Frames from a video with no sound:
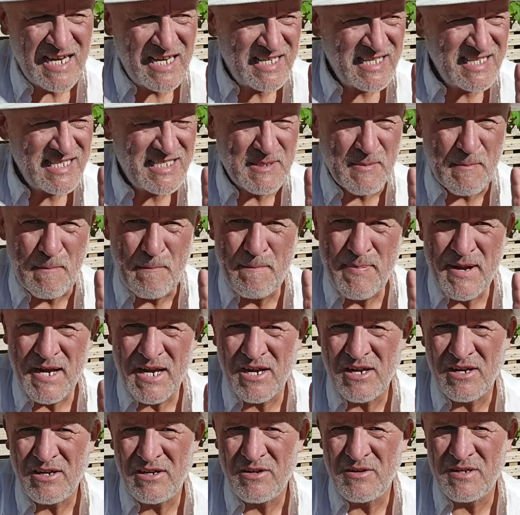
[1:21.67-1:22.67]
least a
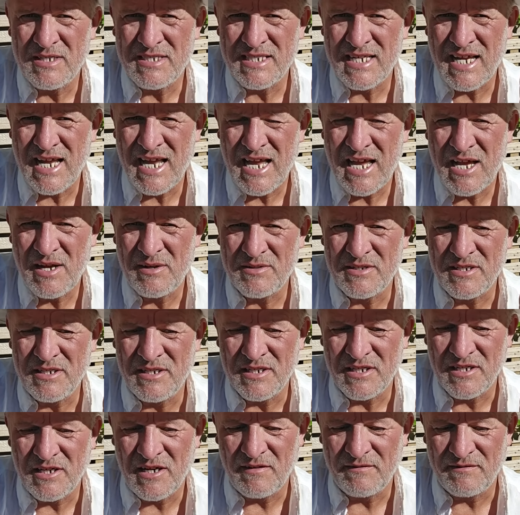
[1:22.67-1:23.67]
big clue as to how to
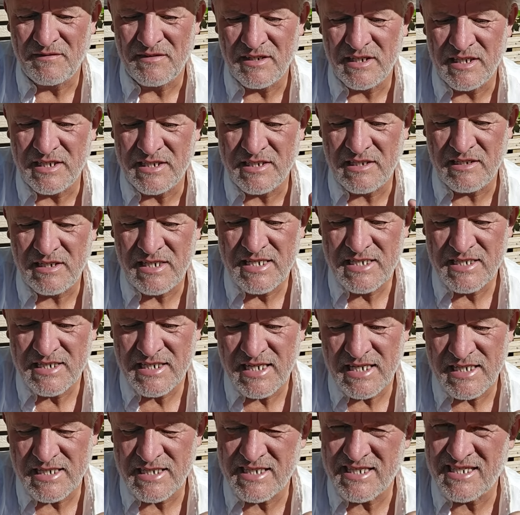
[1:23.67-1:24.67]
look after these. So let's
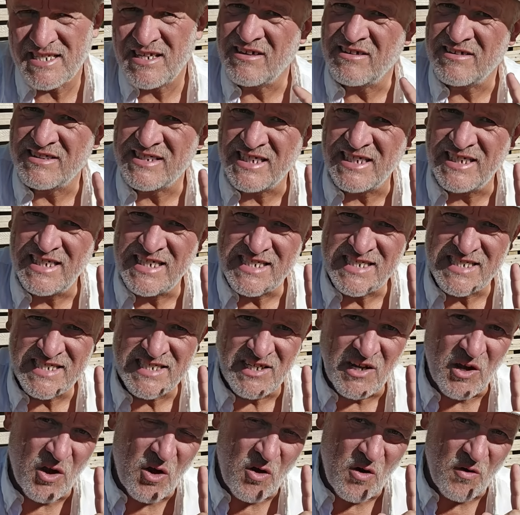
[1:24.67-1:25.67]
get started. Let's
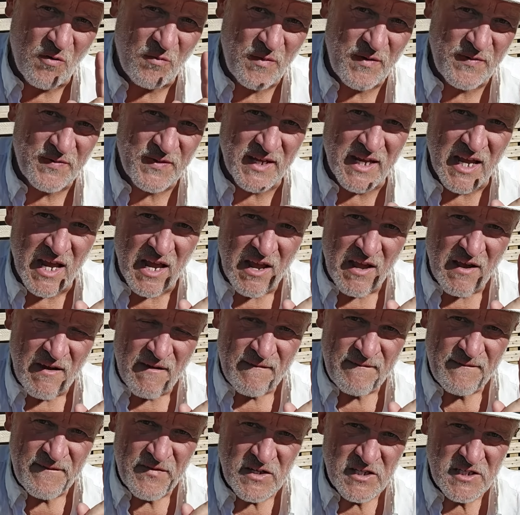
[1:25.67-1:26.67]
start off with the
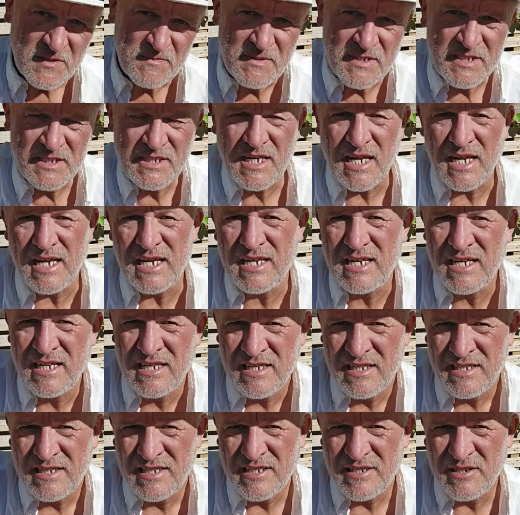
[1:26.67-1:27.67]
first mistake
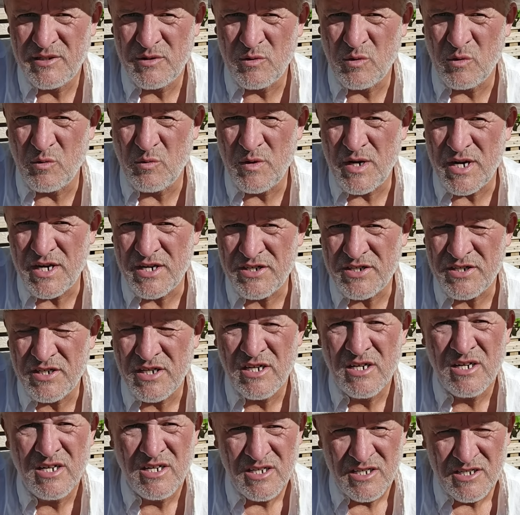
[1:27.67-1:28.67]
that you will wish
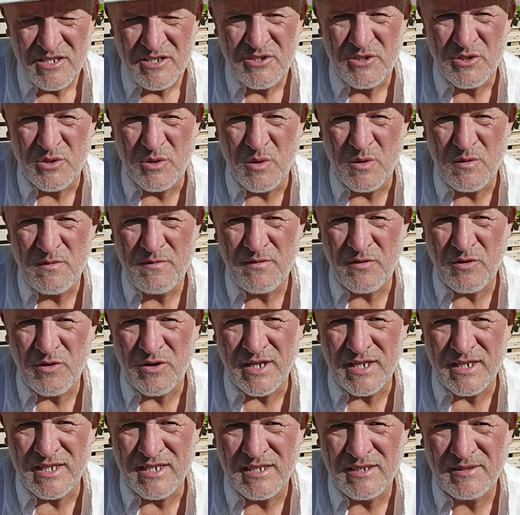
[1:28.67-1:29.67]
to
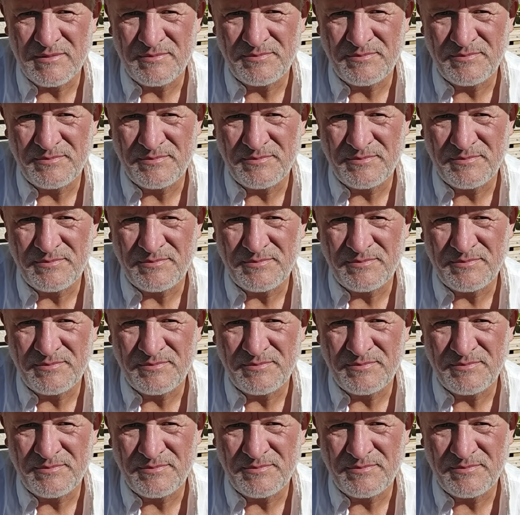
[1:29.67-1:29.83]
avoid.